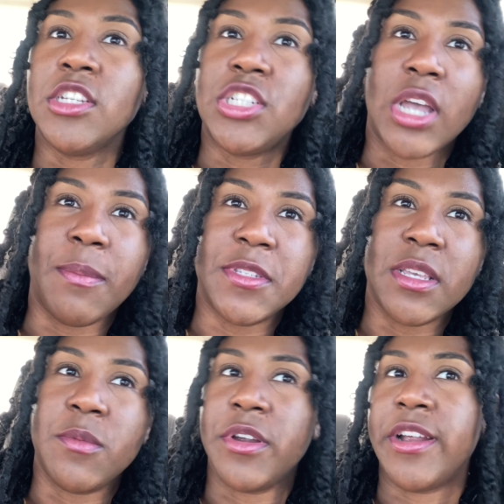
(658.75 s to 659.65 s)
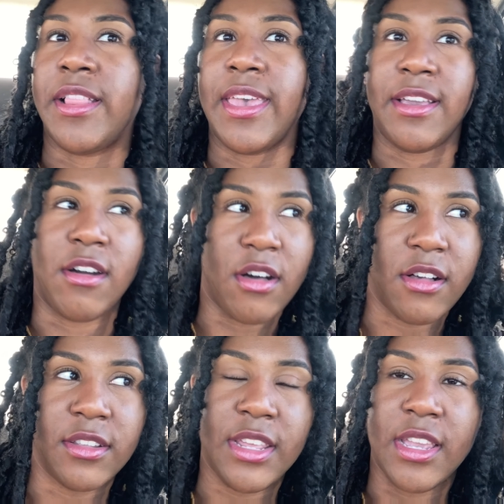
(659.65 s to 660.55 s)
shop somewhere like
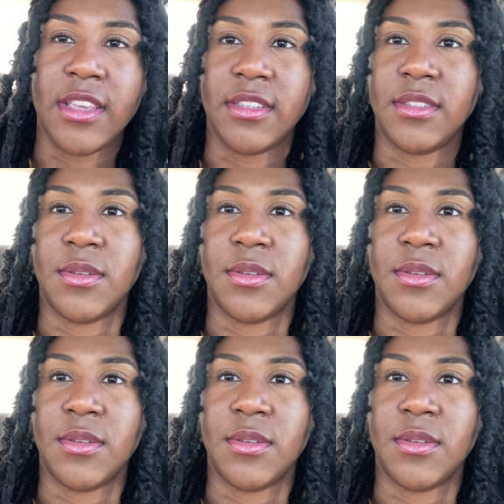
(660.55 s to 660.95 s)
Aldi's